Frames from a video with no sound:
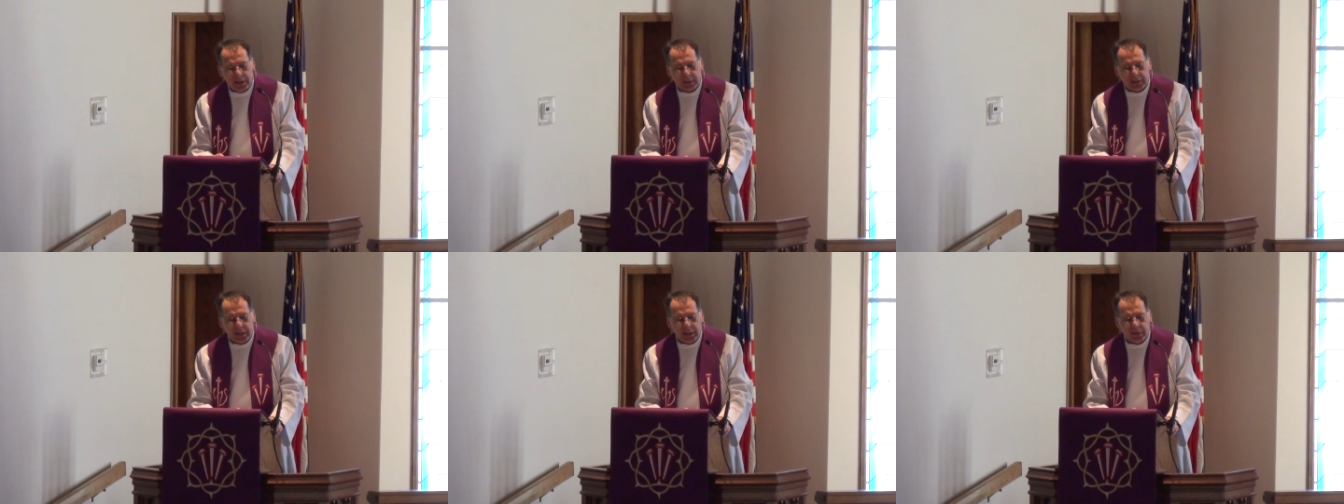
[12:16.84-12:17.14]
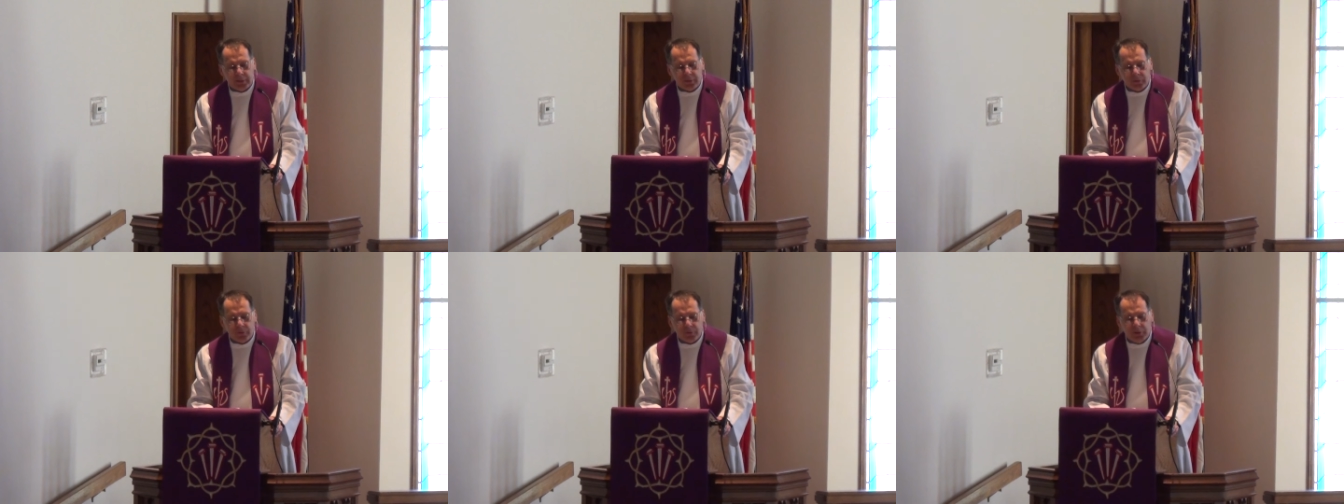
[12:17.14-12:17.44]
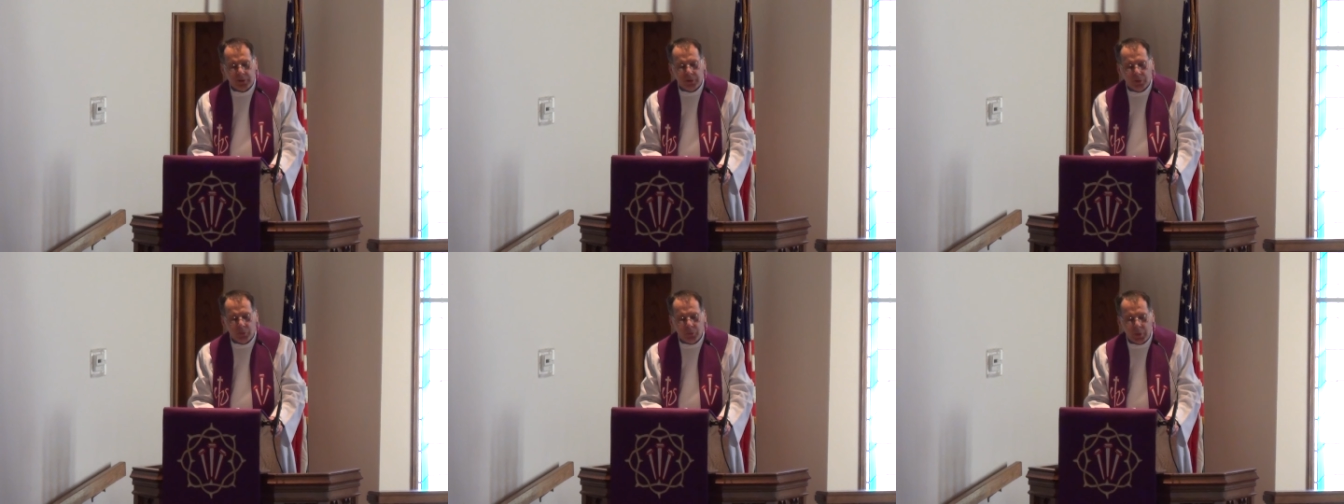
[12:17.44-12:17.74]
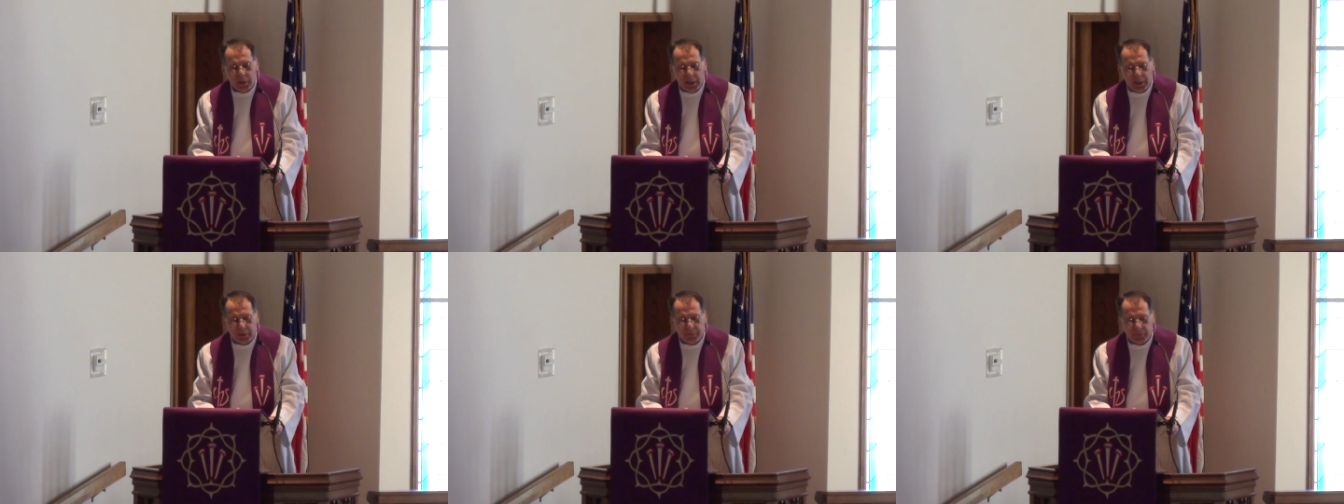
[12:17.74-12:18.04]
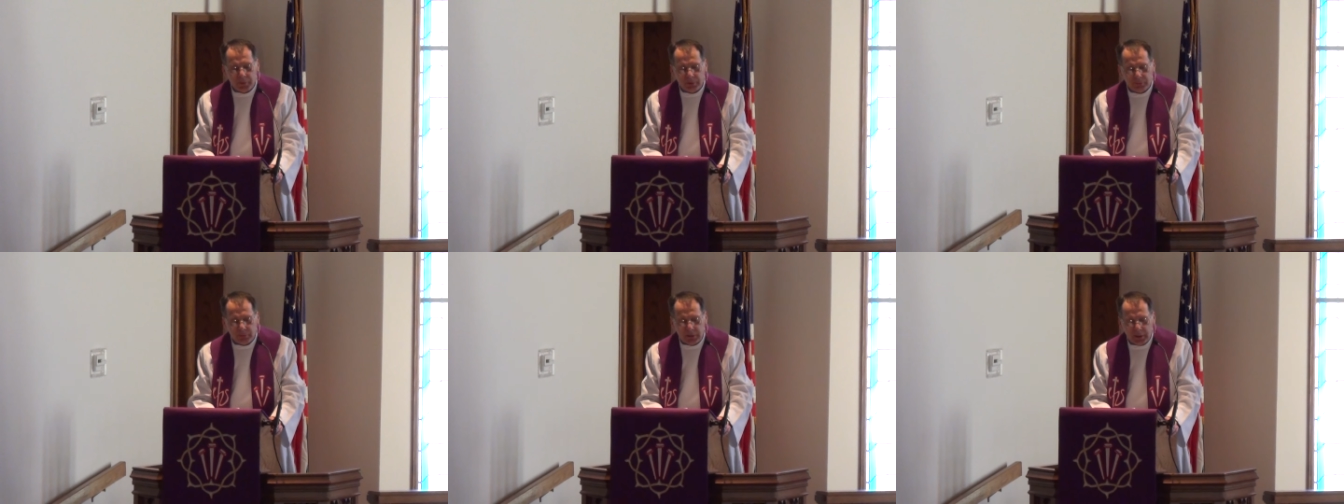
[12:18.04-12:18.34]
that gets in the way
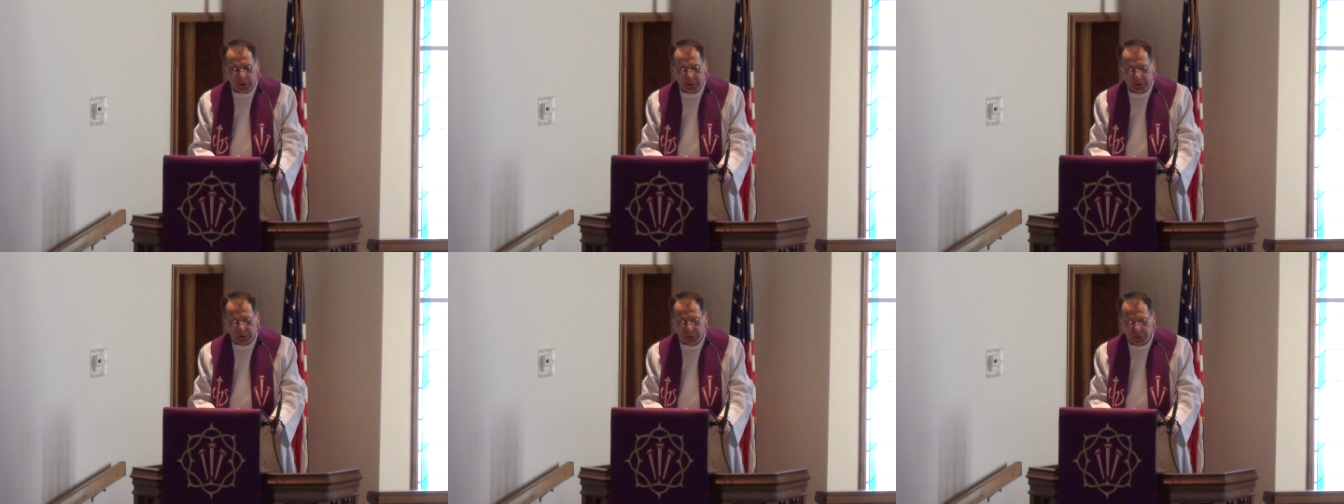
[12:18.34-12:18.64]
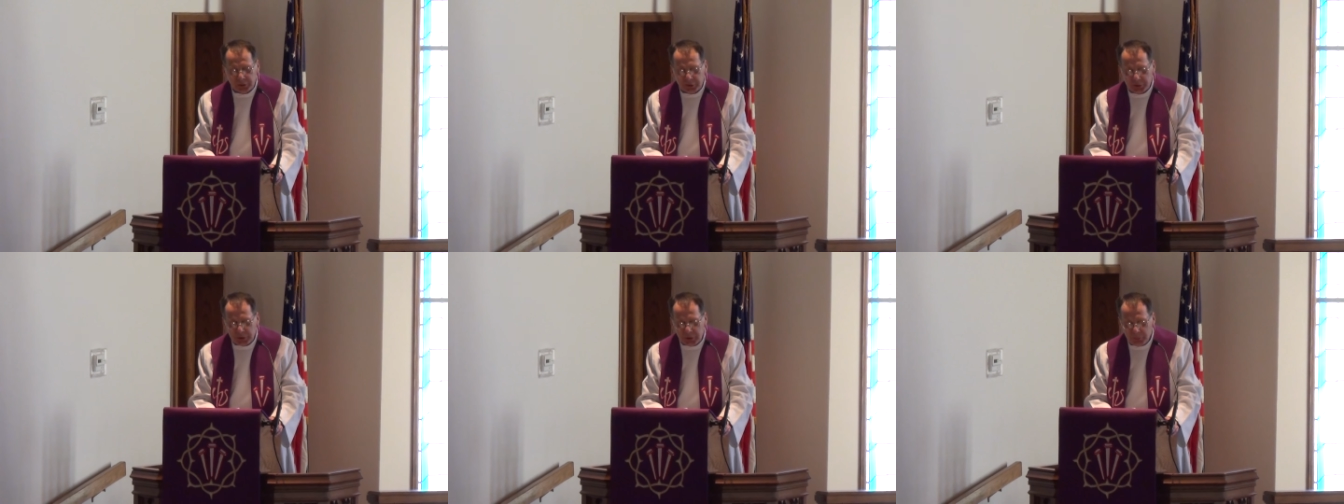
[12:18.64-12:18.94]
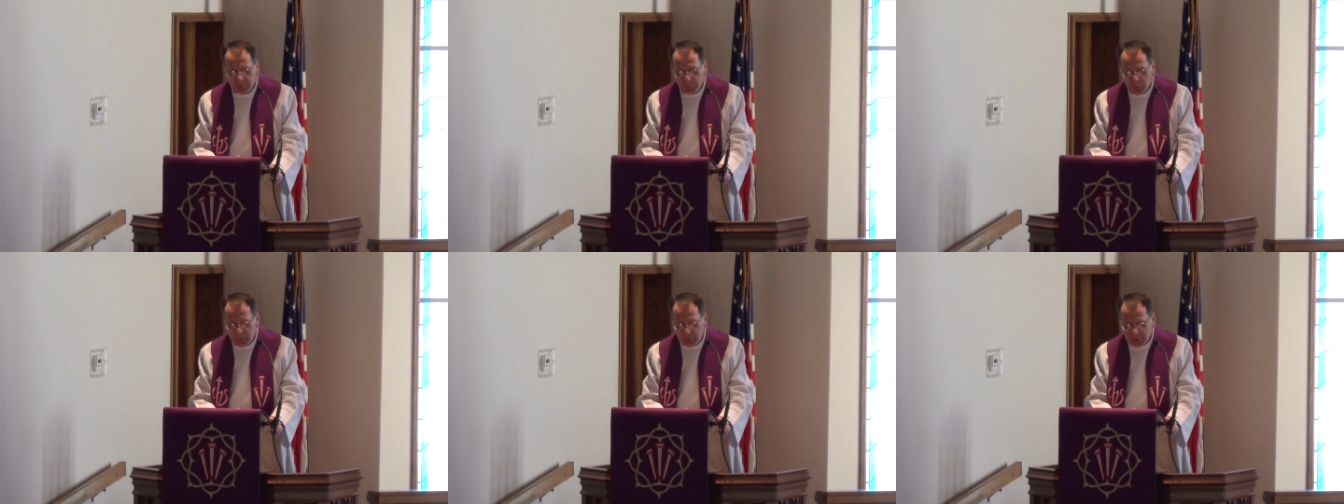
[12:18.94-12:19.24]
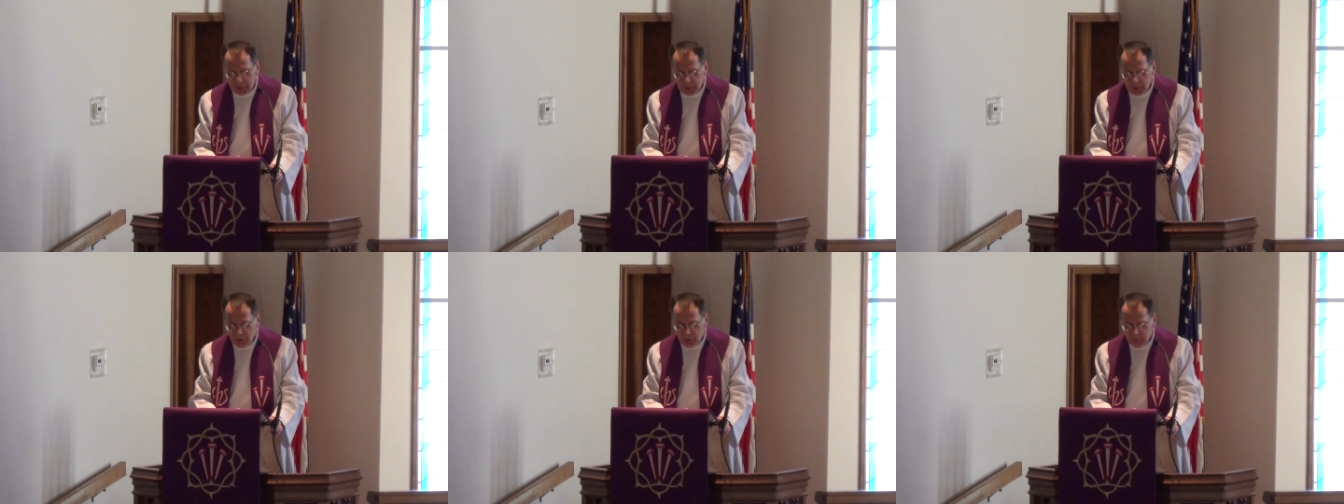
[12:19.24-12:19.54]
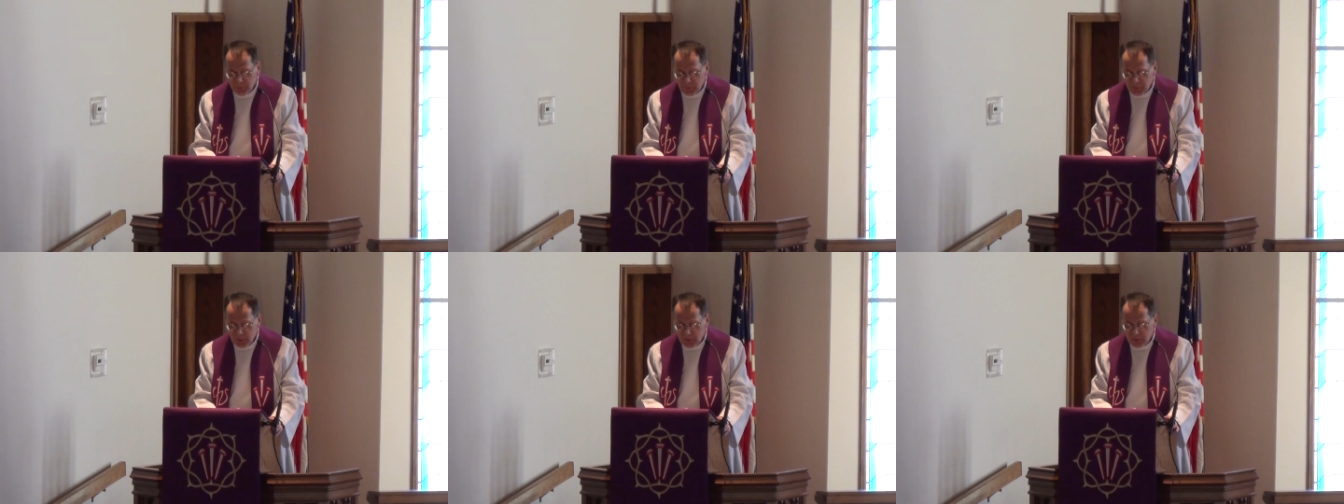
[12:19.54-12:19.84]
of our relationship with
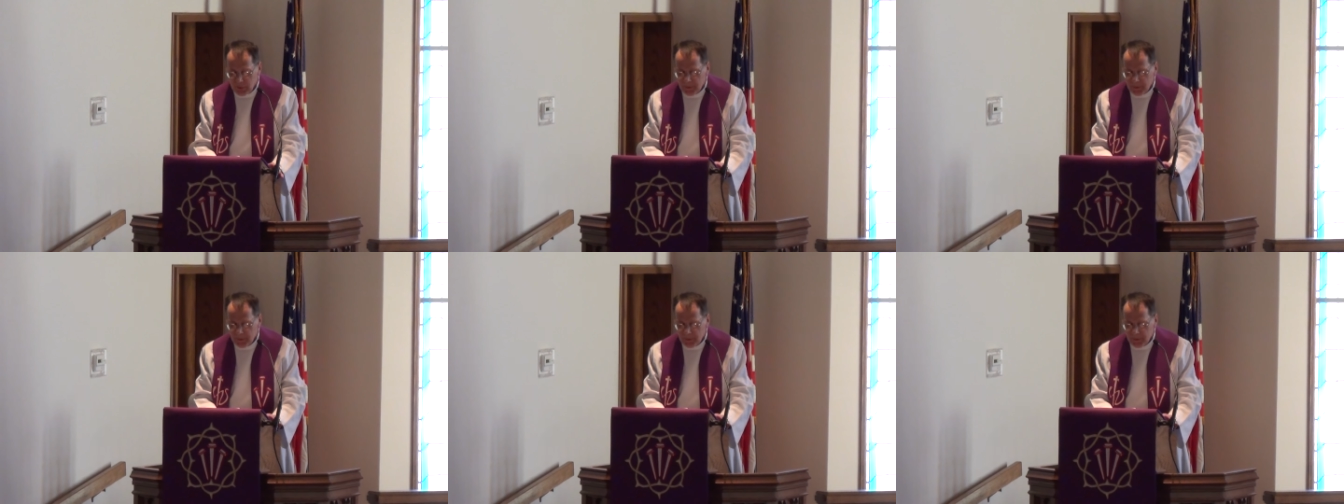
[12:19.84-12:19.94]
Him.